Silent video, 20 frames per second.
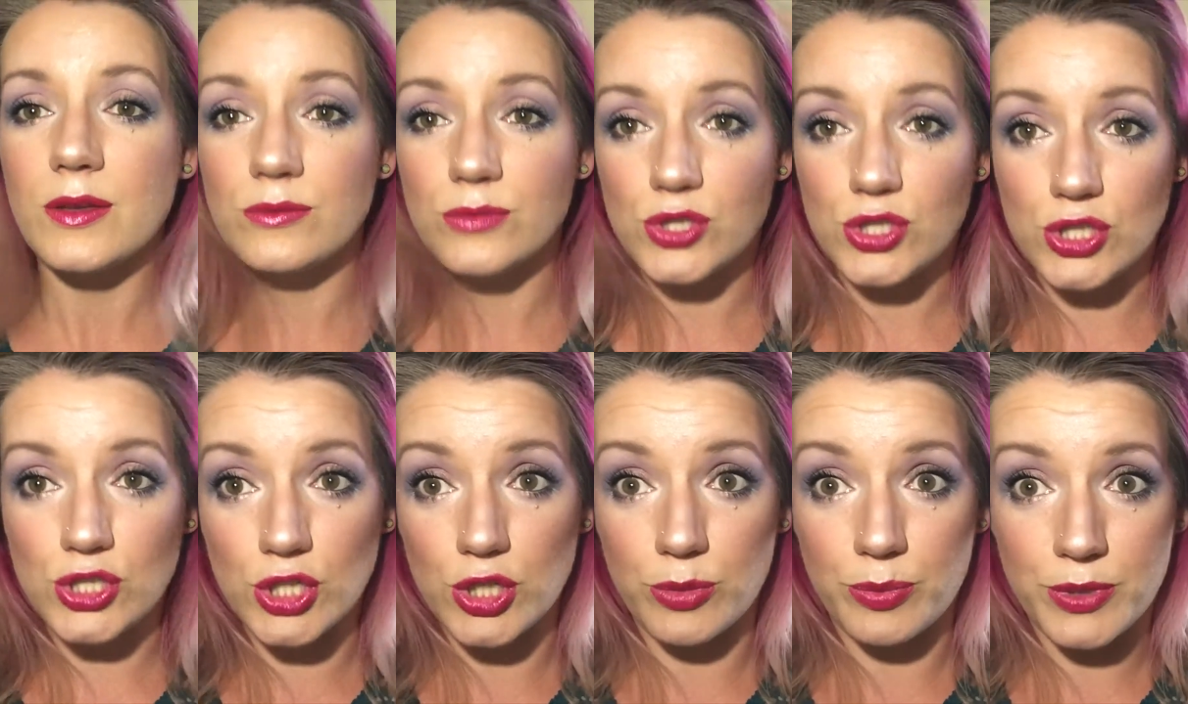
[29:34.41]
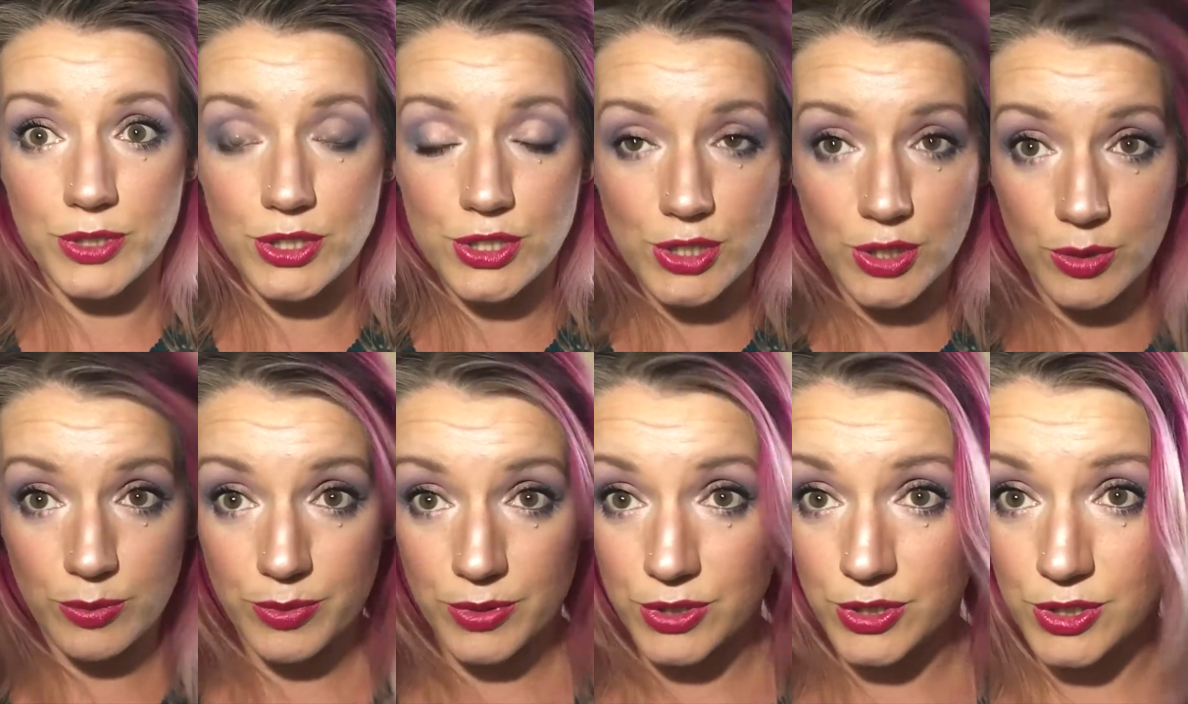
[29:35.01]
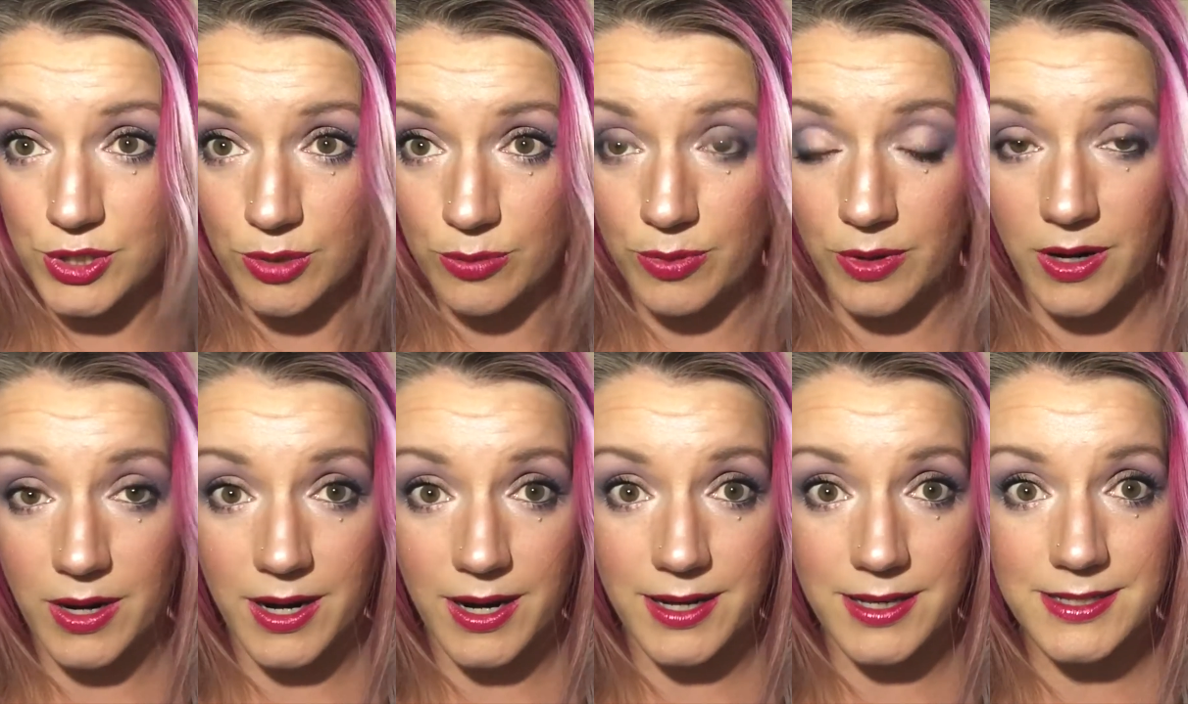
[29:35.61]
Super, super, super
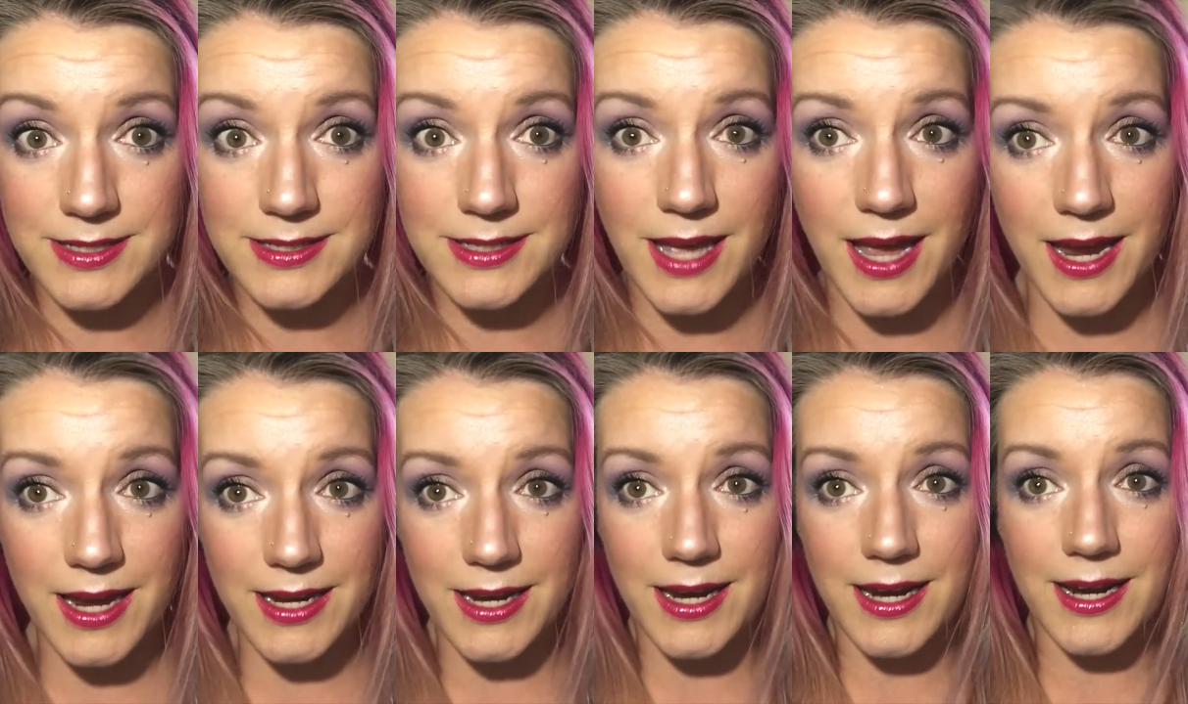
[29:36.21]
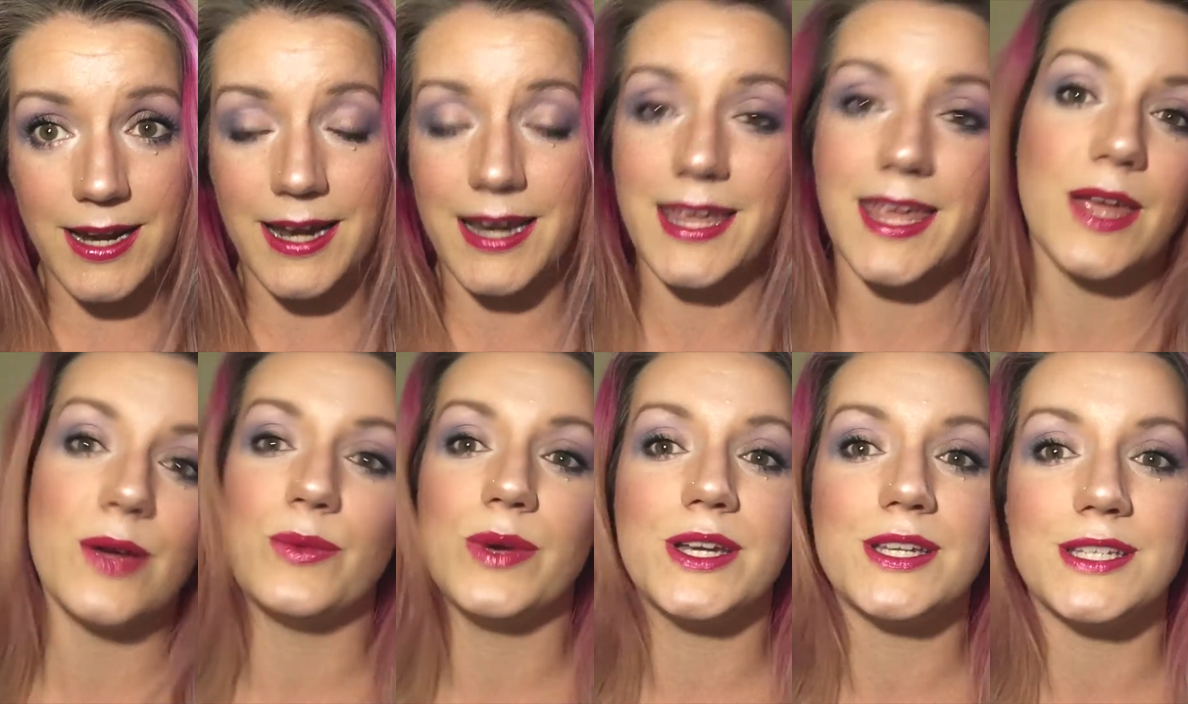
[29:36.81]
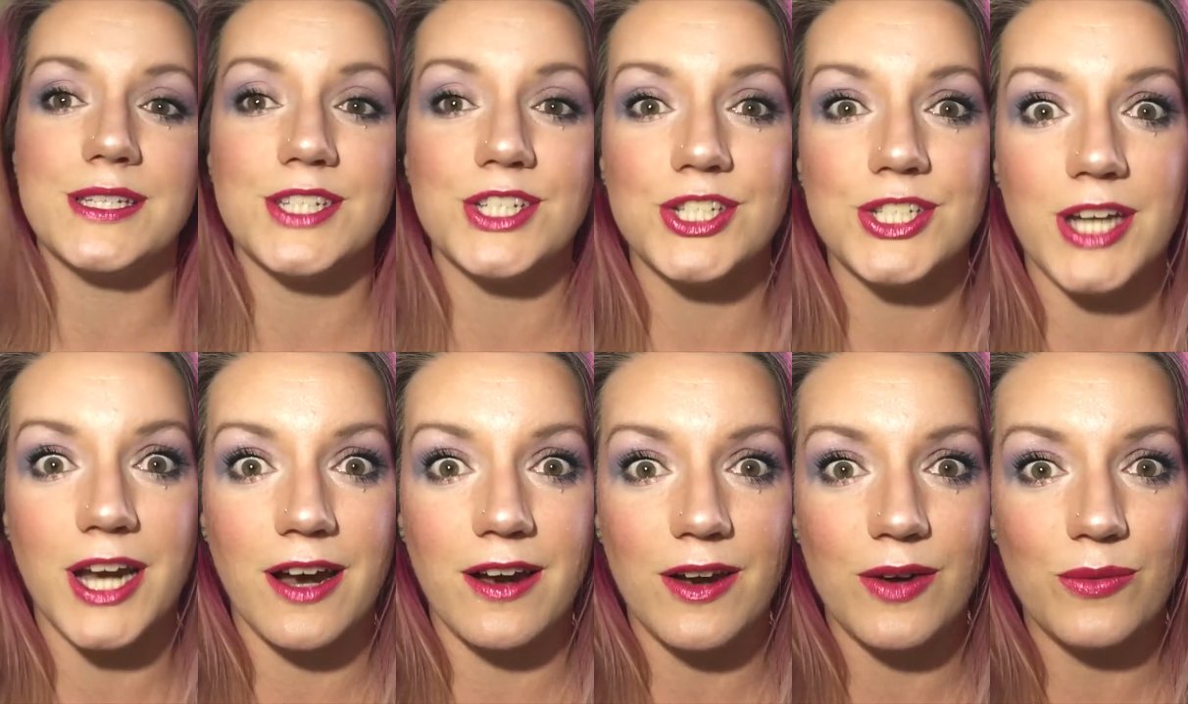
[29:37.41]
excited, and I can't wait to
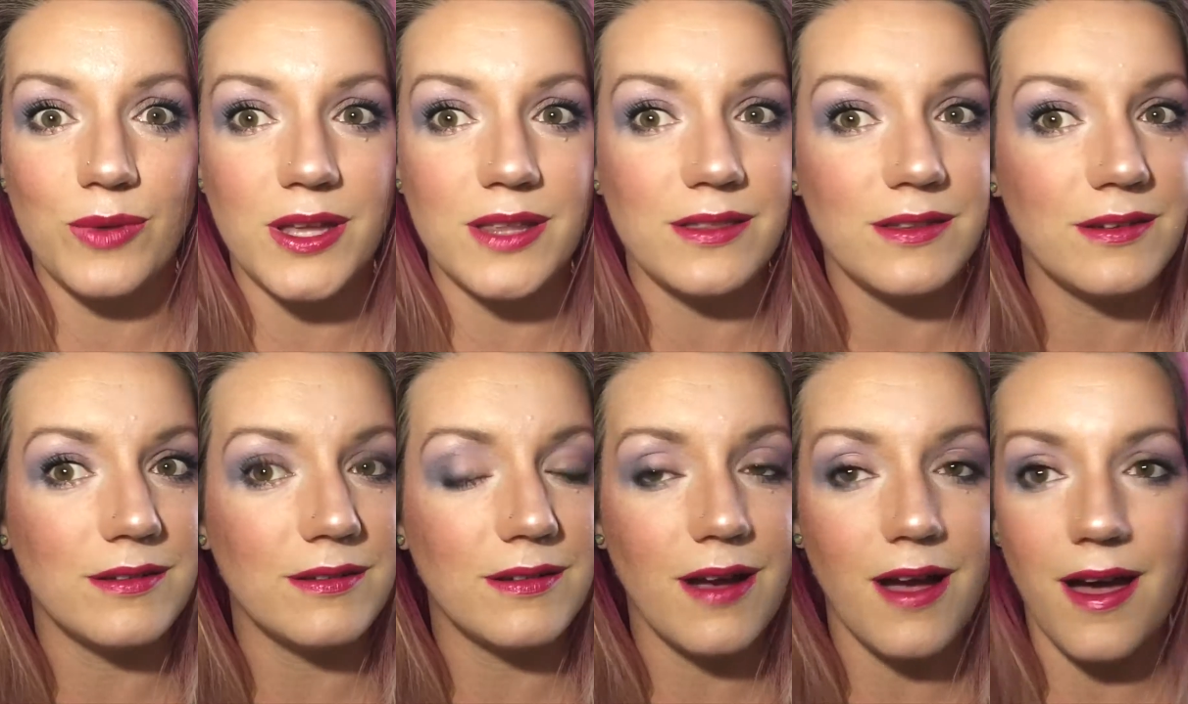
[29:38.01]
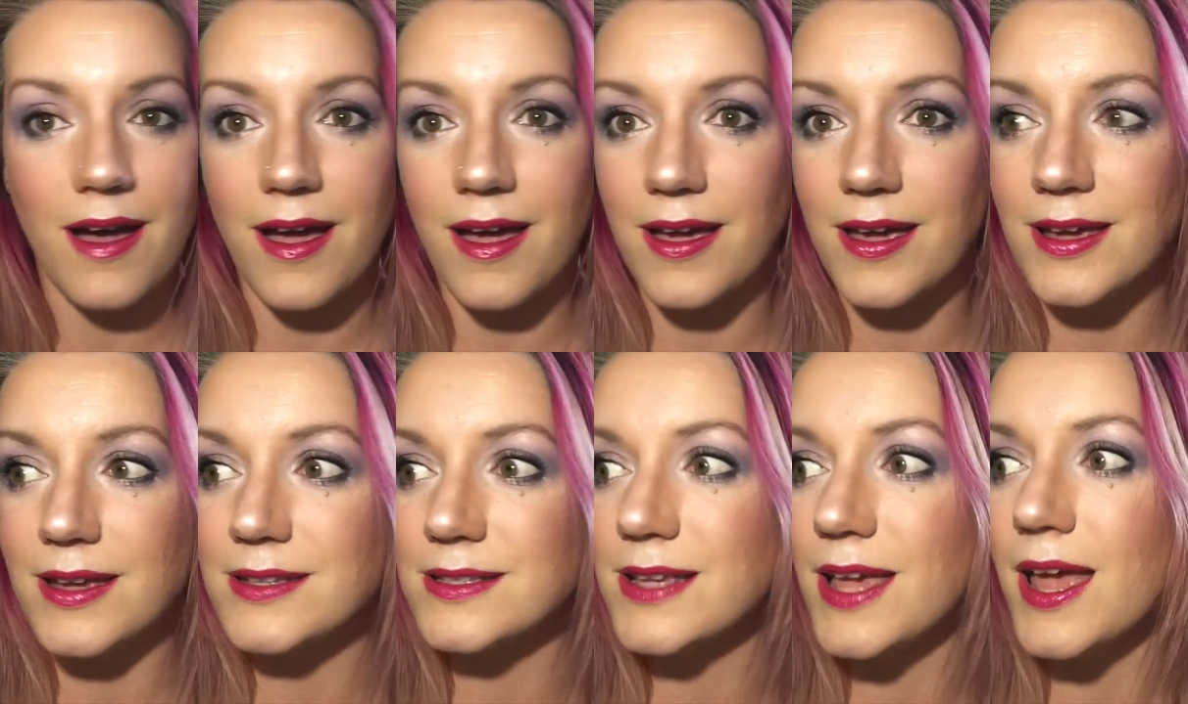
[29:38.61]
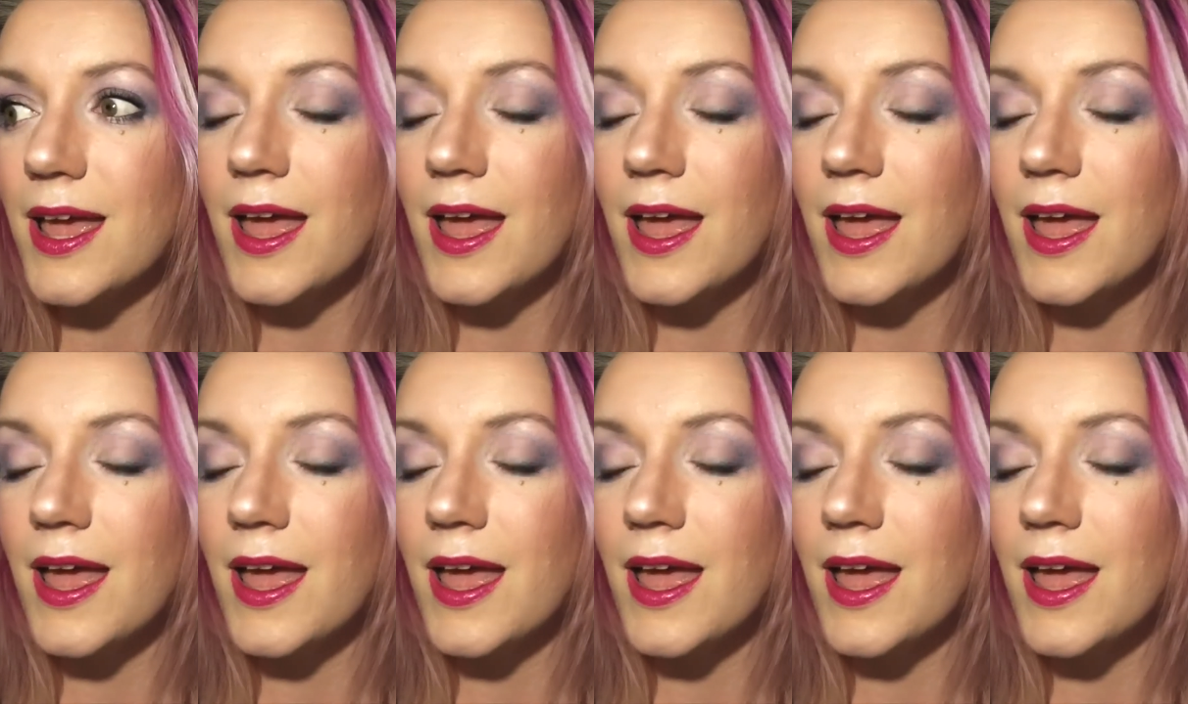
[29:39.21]
share it with you guys.